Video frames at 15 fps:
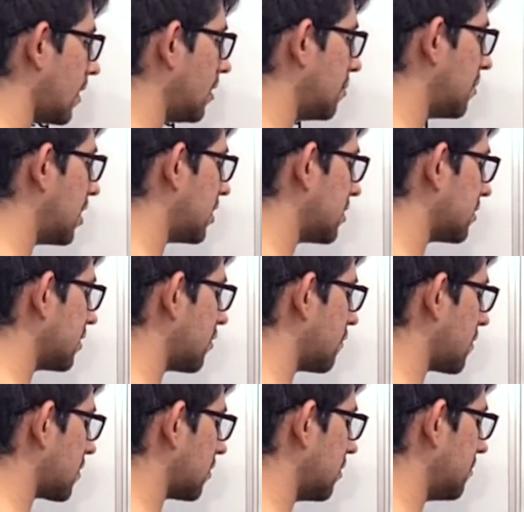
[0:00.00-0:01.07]
Minus D
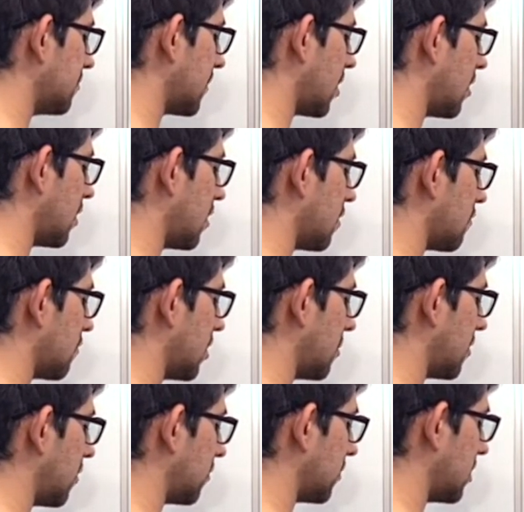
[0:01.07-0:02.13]
over 2. What
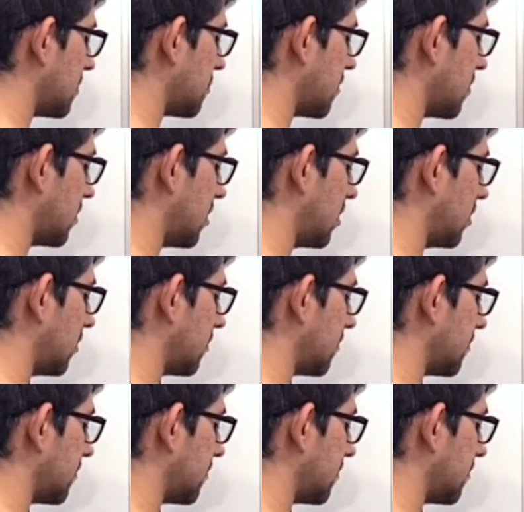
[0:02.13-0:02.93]
about this part then?